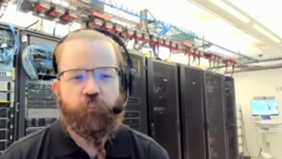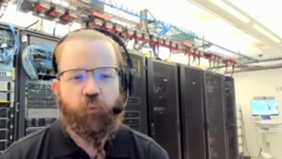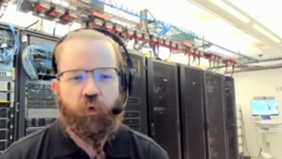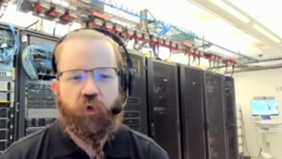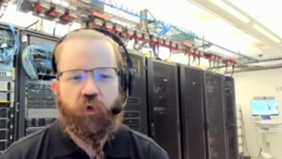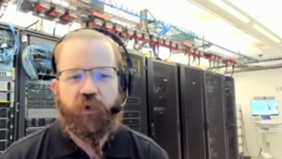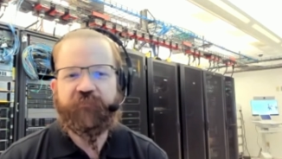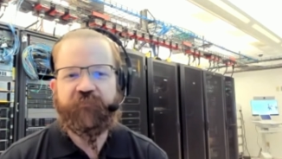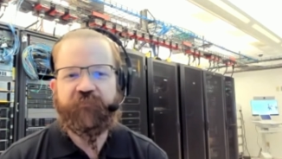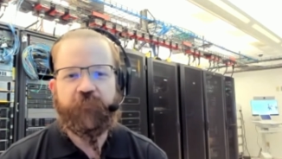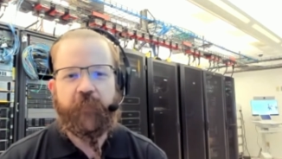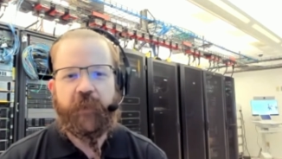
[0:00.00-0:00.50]

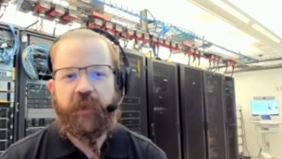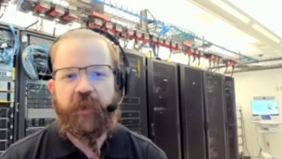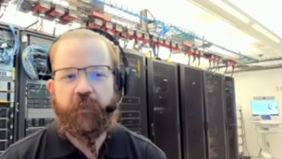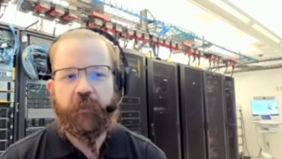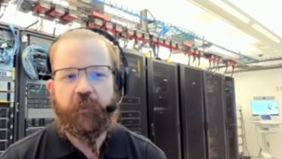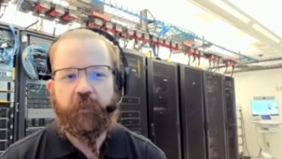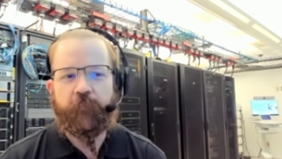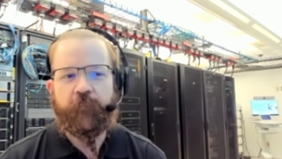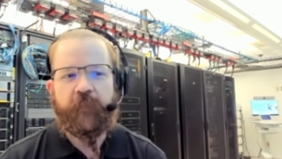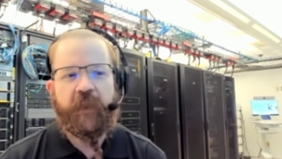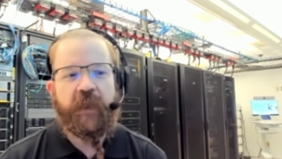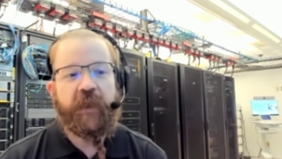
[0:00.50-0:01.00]
work from
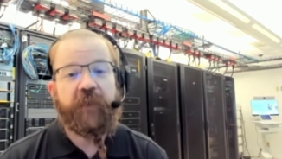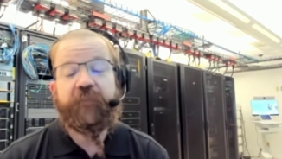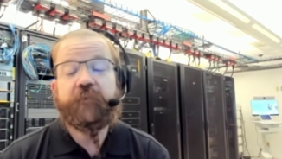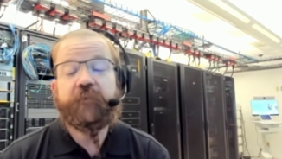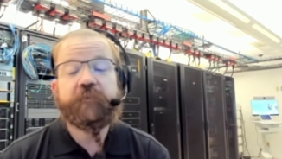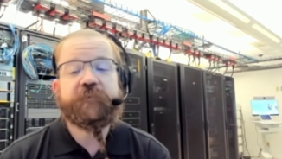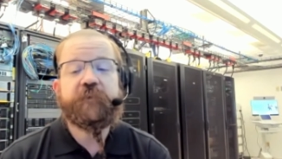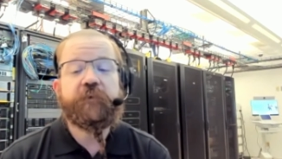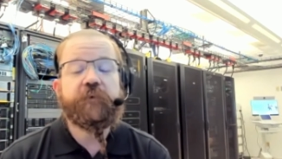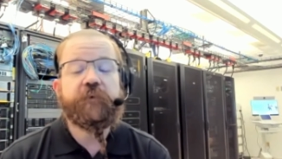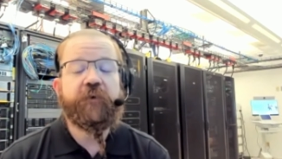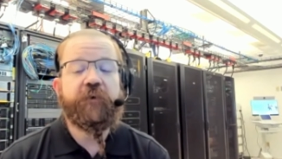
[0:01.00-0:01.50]
home,
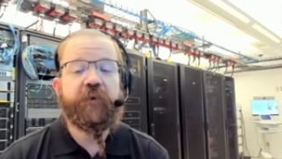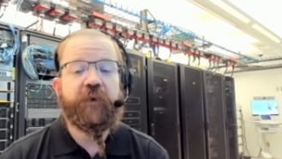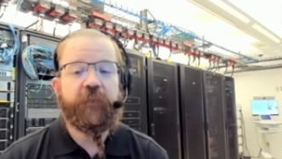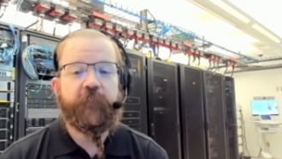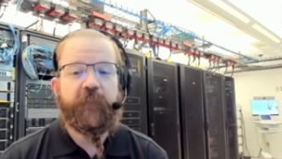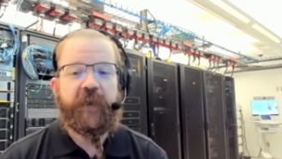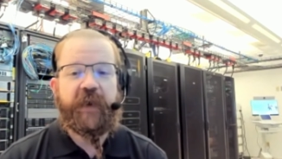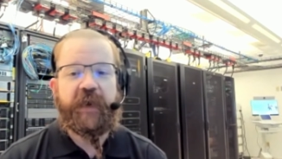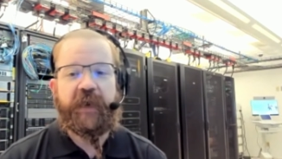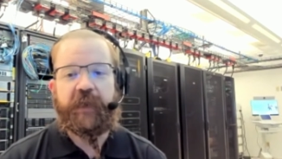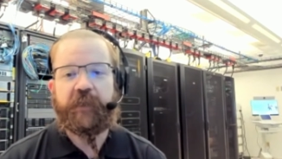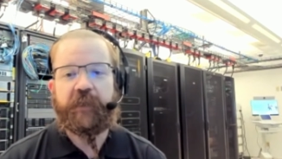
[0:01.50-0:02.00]
there's no going
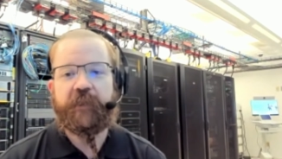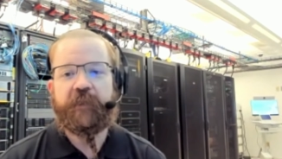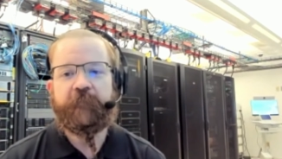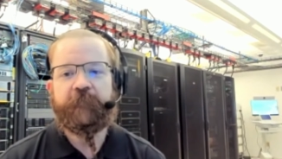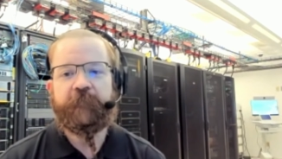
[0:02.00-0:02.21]
back.